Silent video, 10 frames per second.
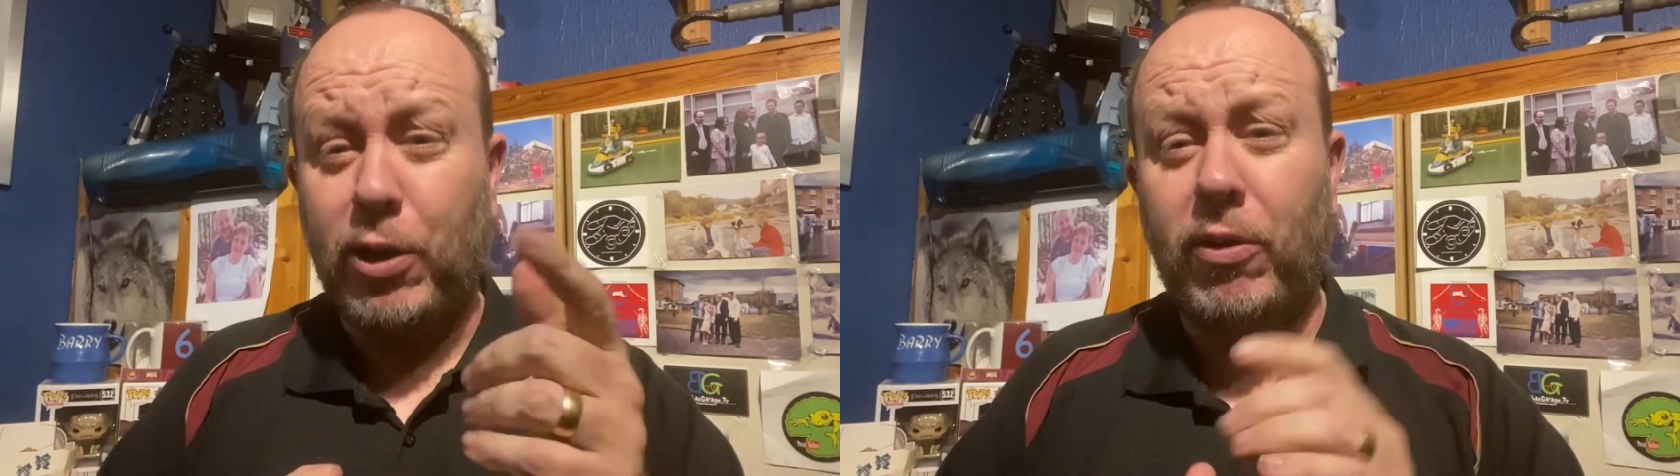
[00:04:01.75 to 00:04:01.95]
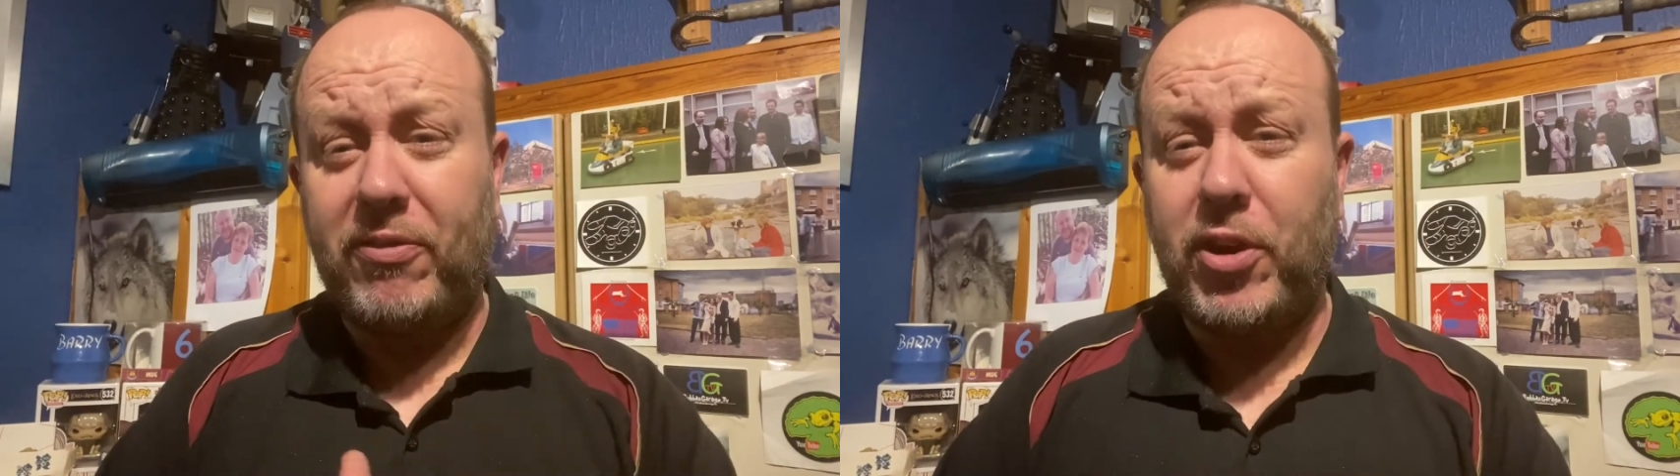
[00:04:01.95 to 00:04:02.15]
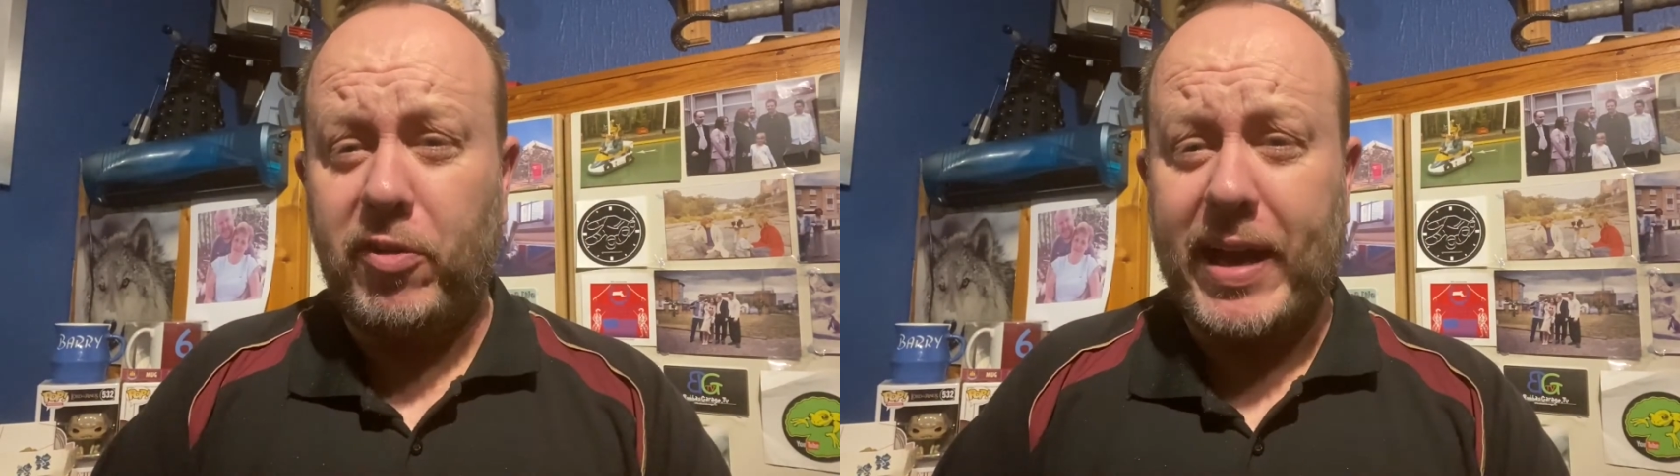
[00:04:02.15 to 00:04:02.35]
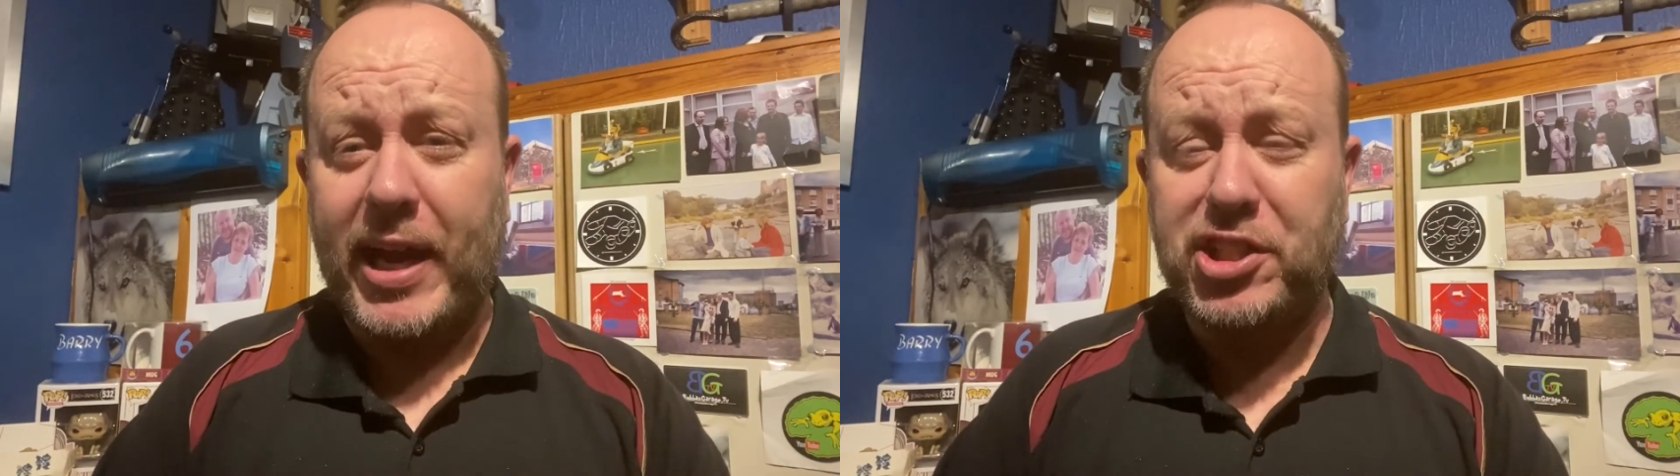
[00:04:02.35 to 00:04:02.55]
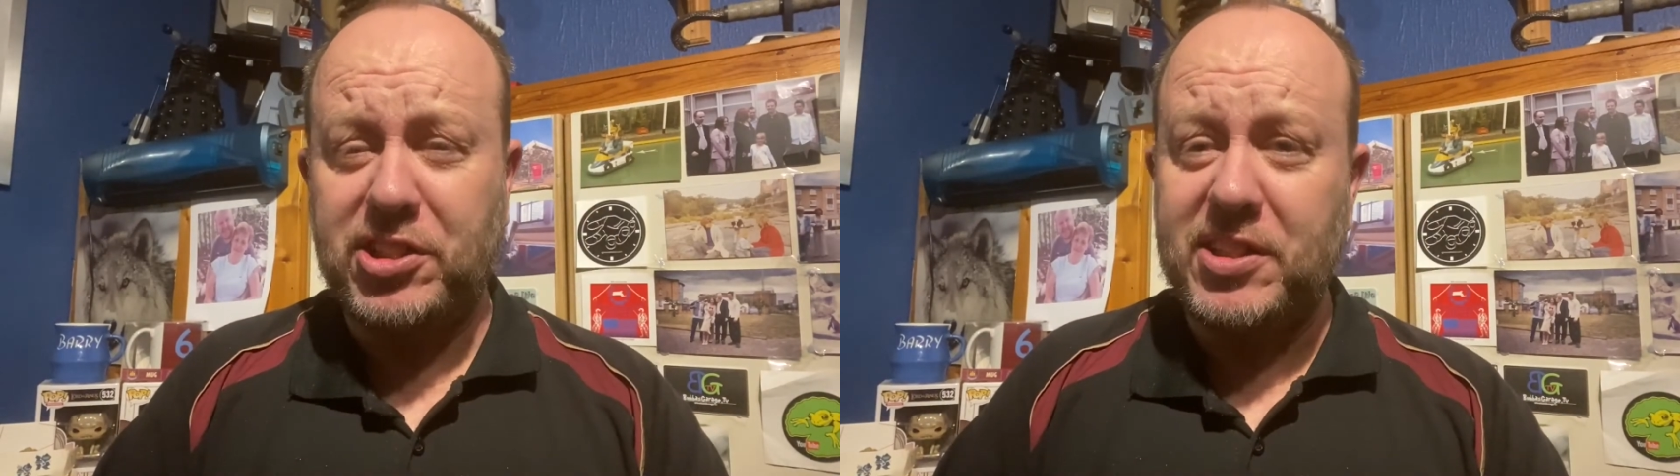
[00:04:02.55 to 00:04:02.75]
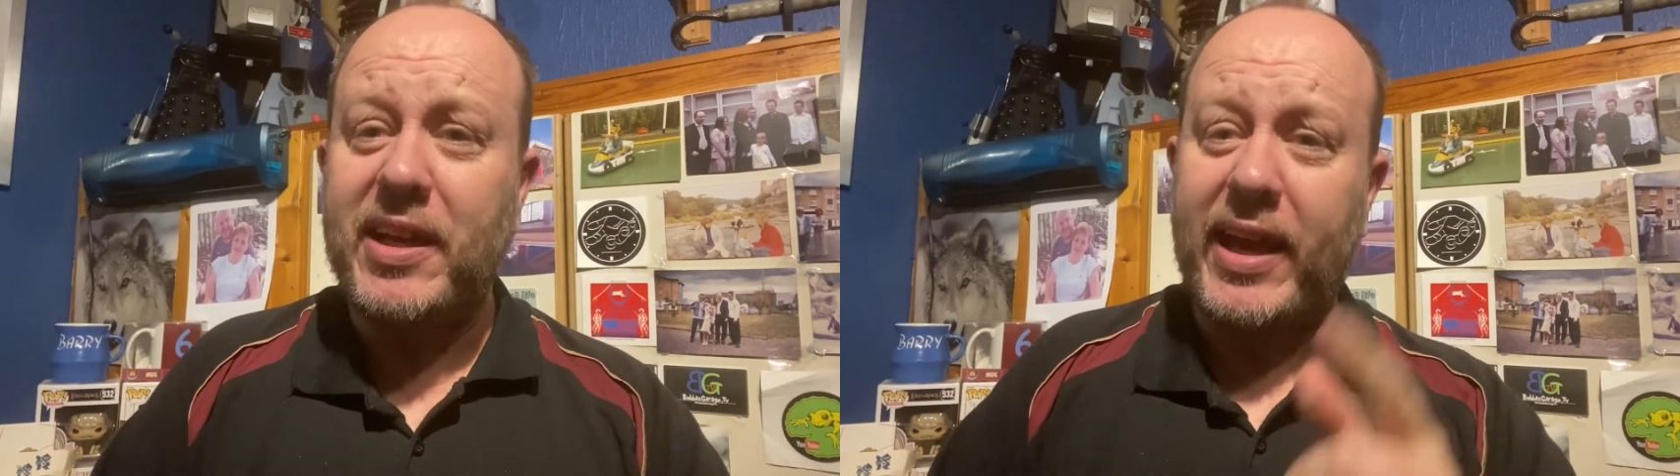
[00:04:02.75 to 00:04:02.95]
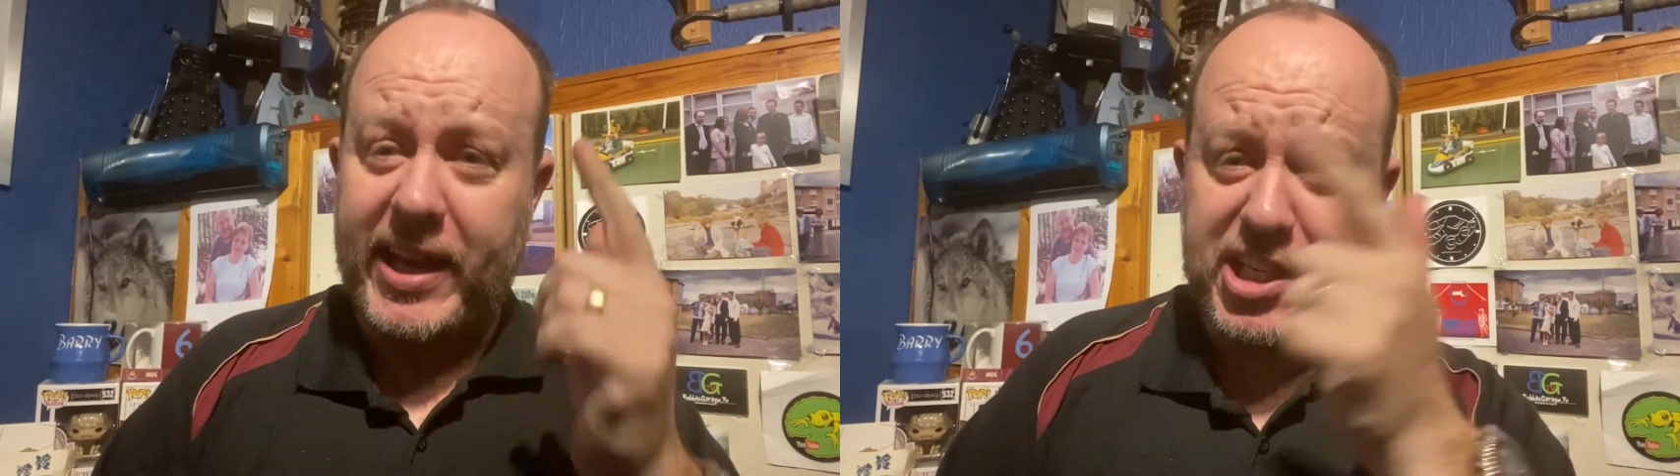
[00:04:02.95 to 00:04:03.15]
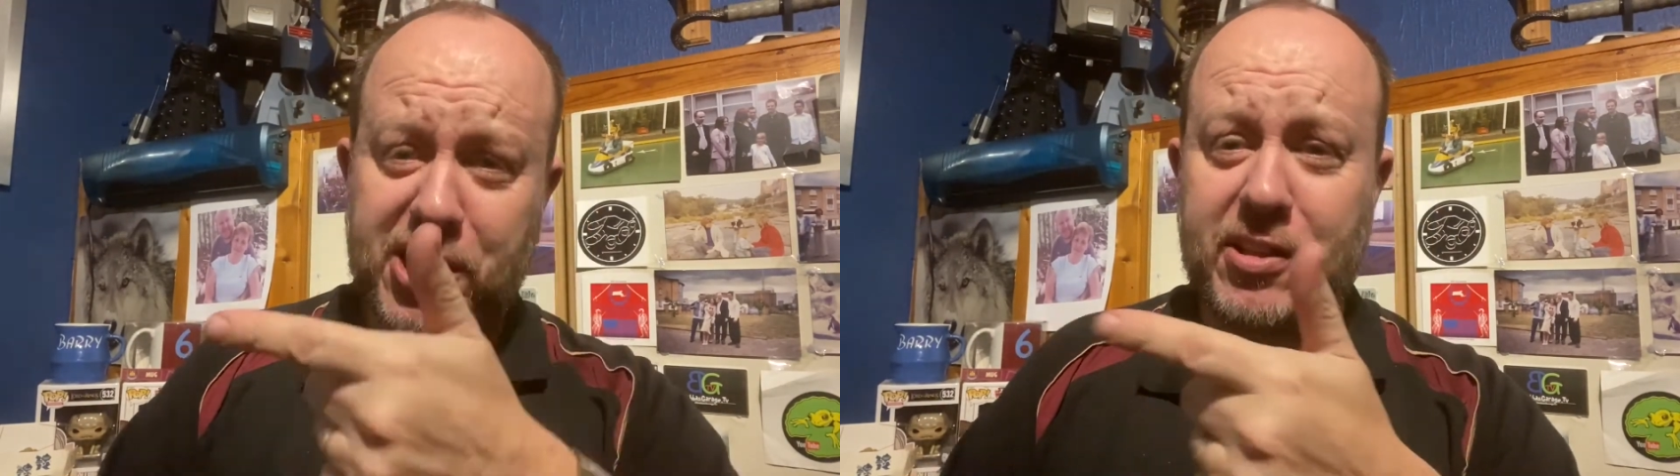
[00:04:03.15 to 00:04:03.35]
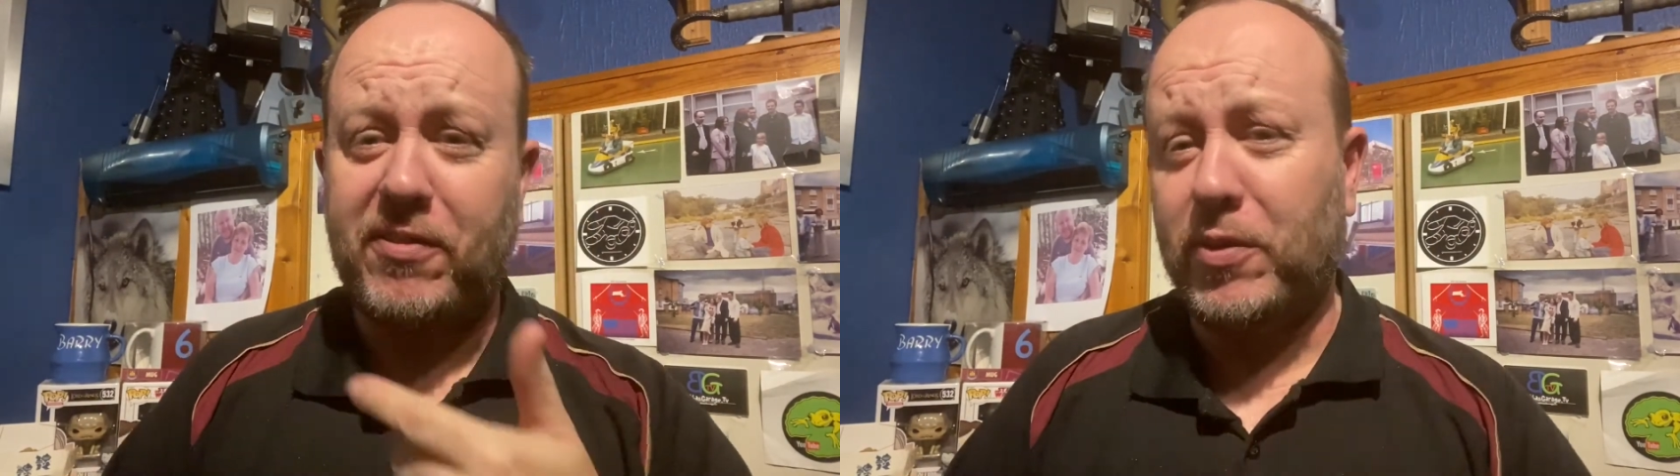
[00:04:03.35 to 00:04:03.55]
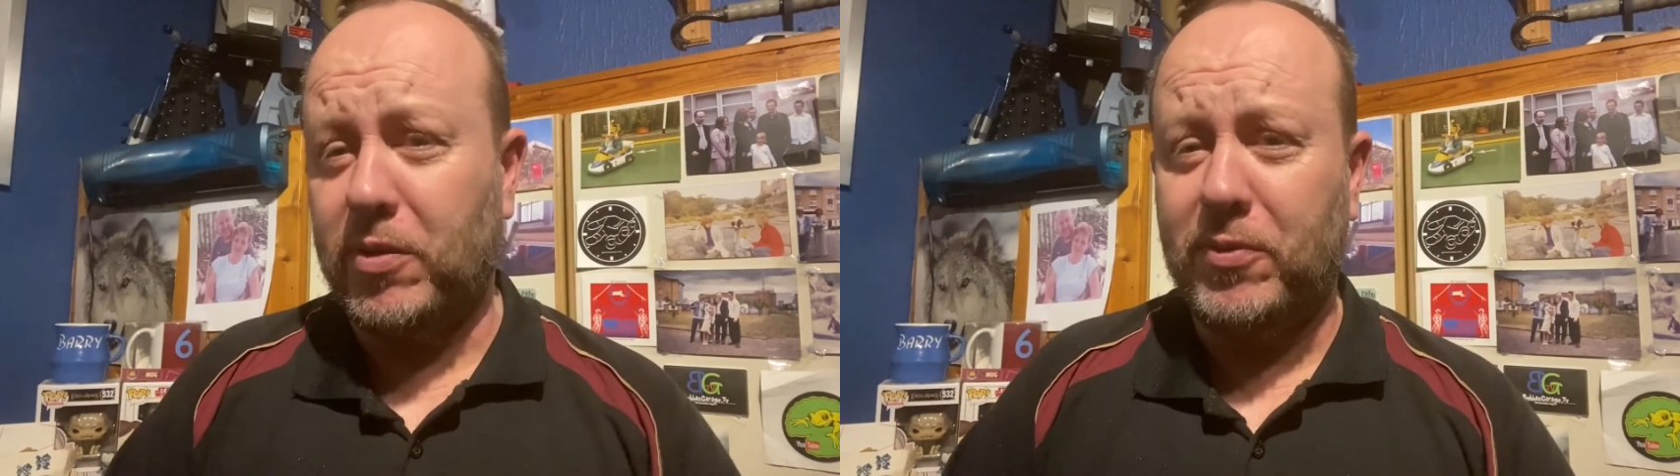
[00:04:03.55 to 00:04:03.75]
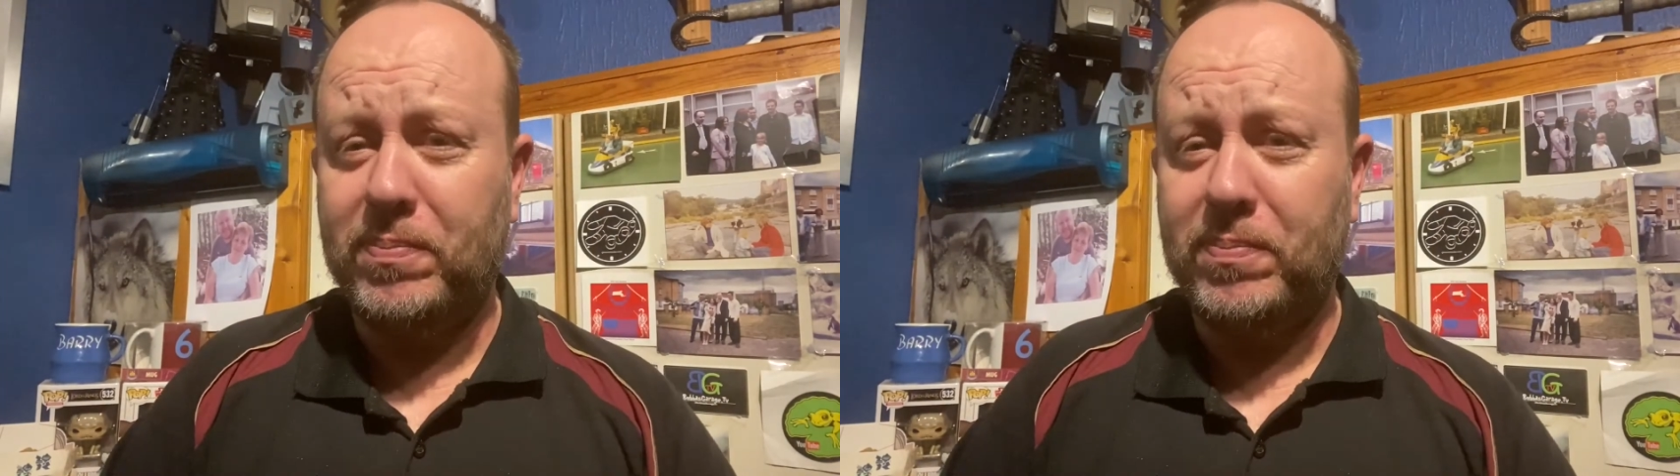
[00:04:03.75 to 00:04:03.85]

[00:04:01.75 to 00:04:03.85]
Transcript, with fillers: a few reactions. Here's just a few of them.